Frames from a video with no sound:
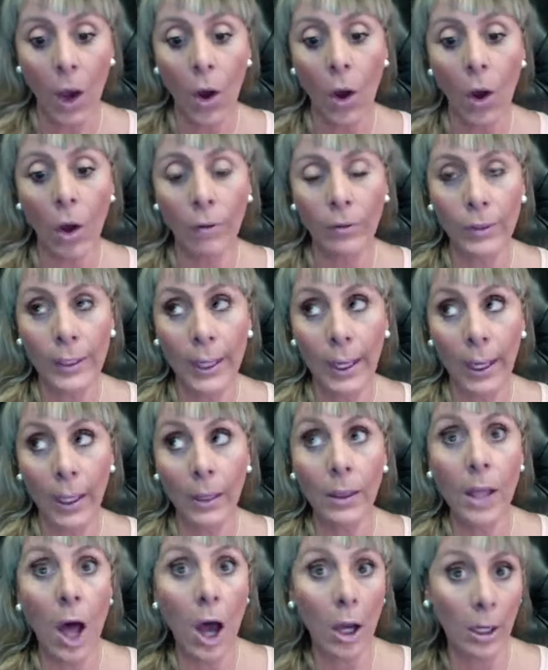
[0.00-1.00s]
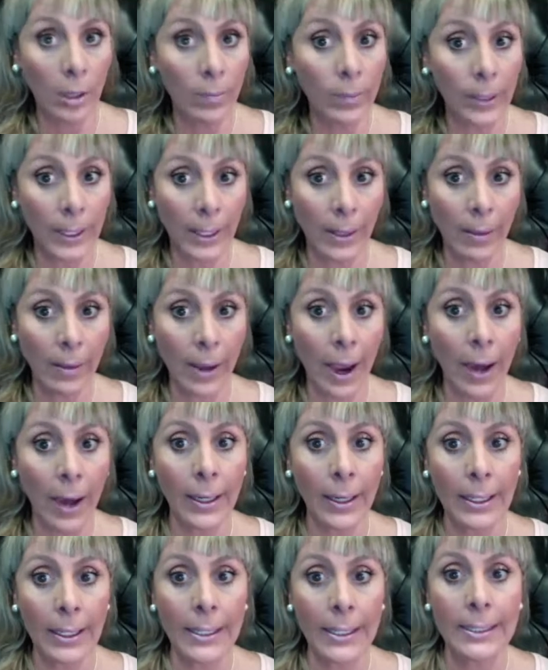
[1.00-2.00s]
of the lung
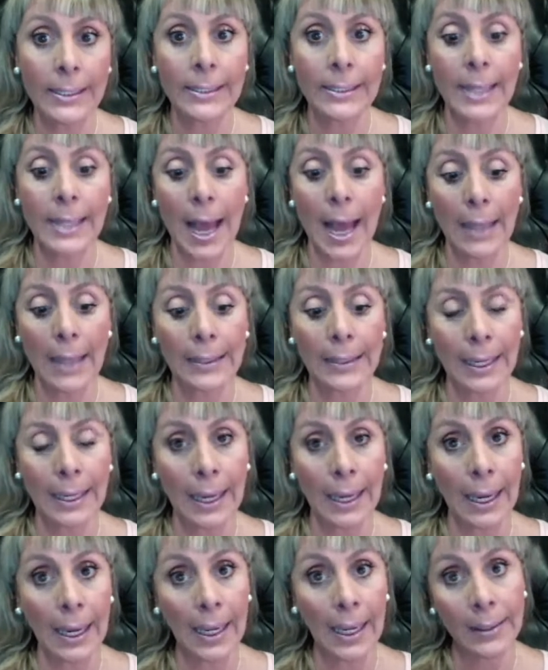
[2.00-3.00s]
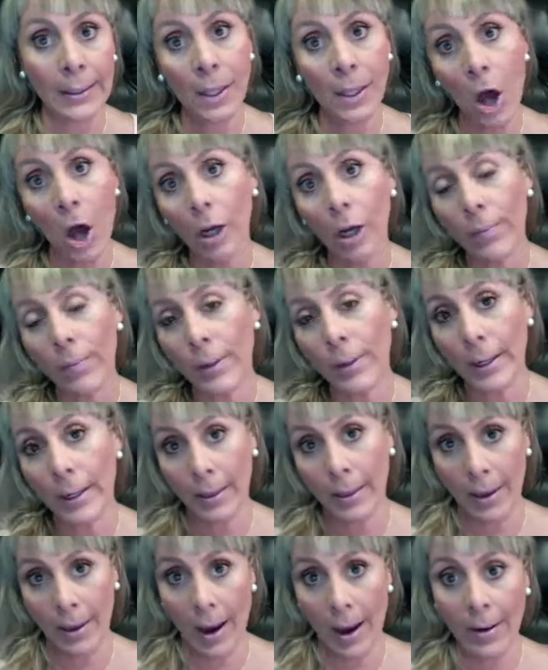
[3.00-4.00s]
meridian is that lung
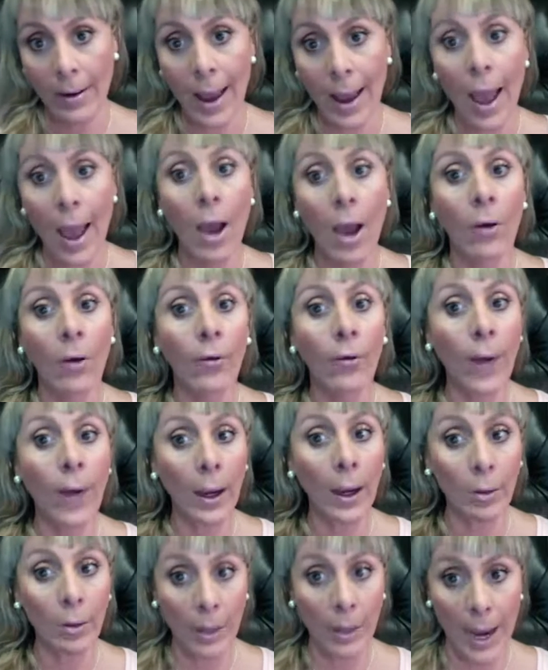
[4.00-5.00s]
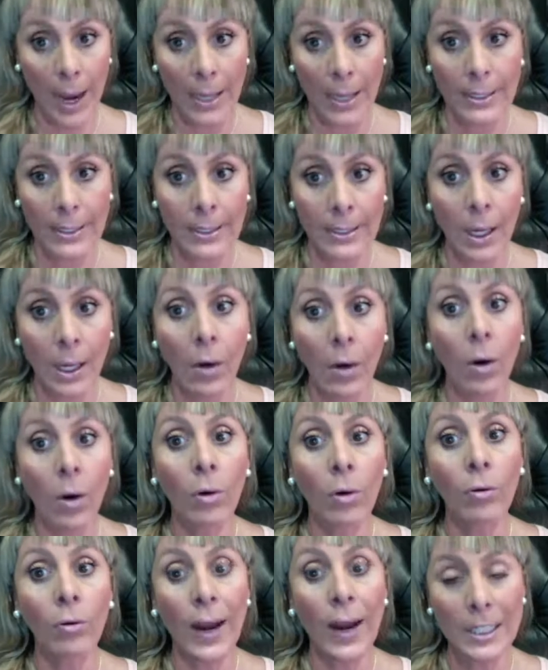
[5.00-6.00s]
meridian regulates
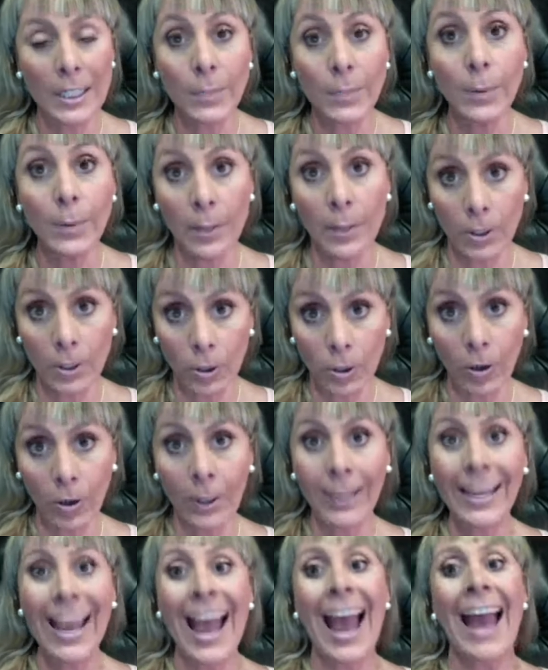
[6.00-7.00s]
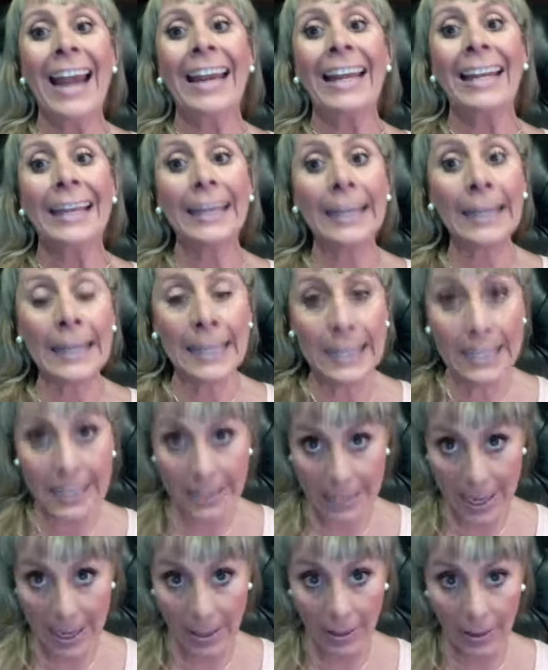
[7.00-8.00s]
our respiratory and
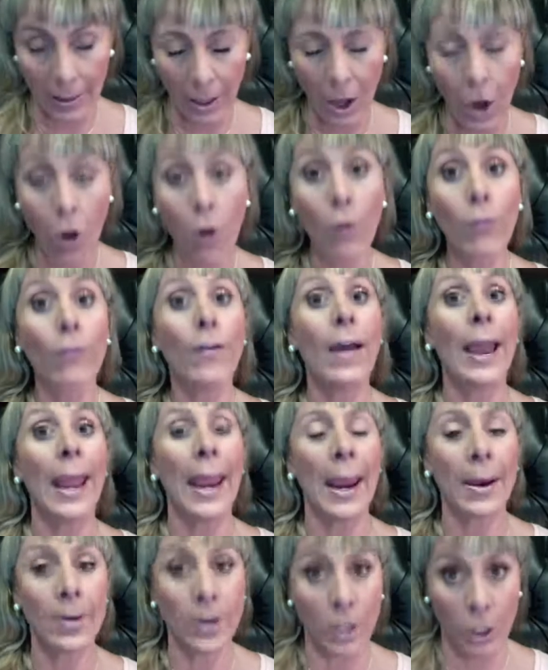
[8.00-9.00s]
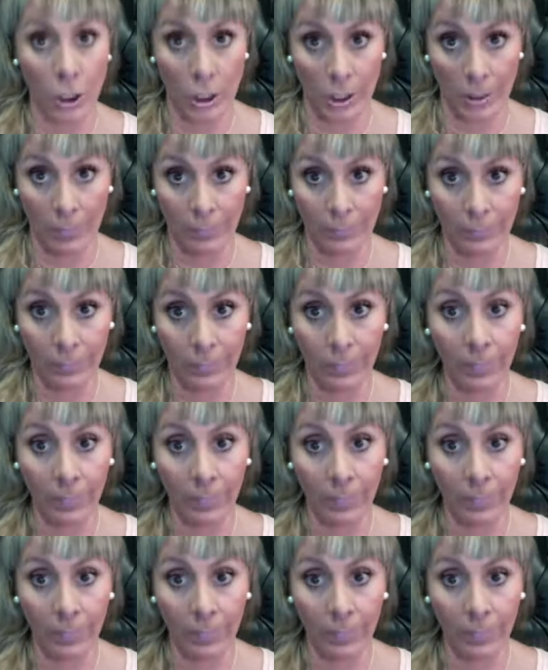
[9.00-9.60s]
intake of energy.